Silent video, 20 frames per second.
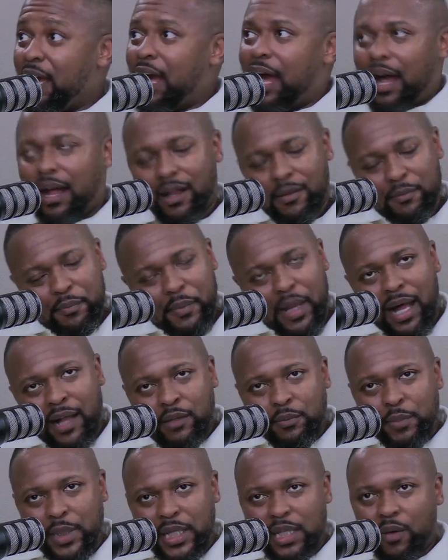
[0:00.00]
I'll
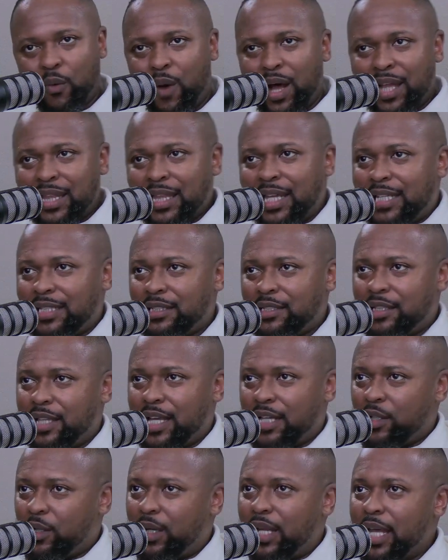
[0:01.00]
be the one
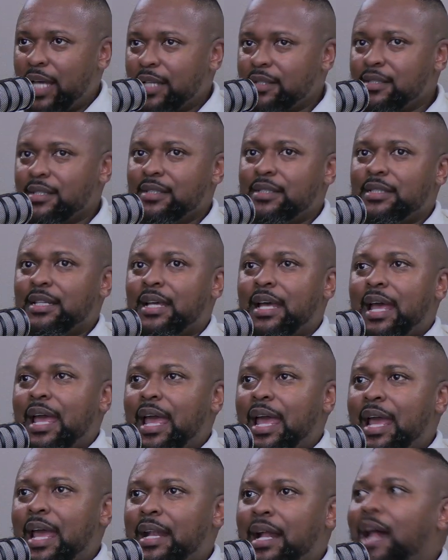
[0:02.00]
that collects it,
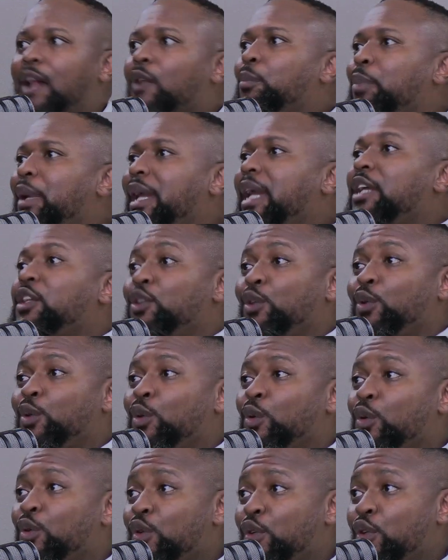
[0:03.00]
and I'll pay
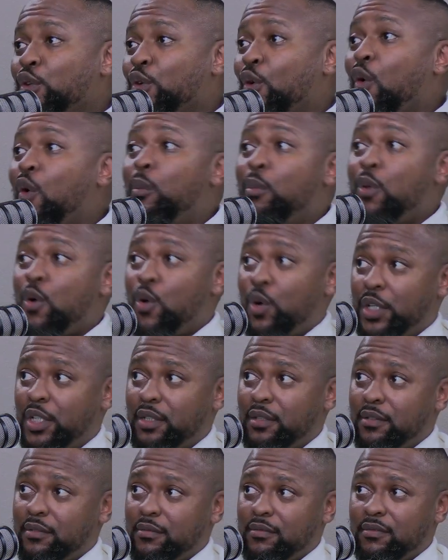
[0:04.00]
you your portion.
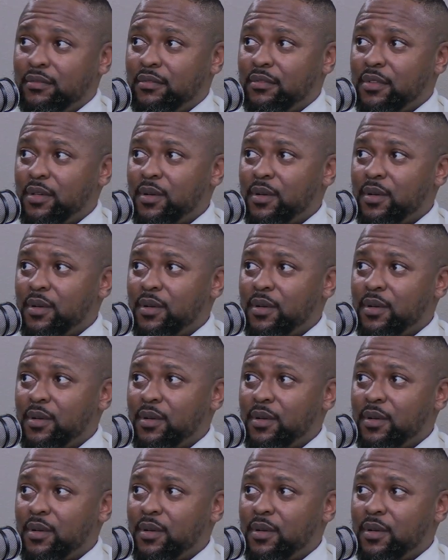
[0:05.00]
Right.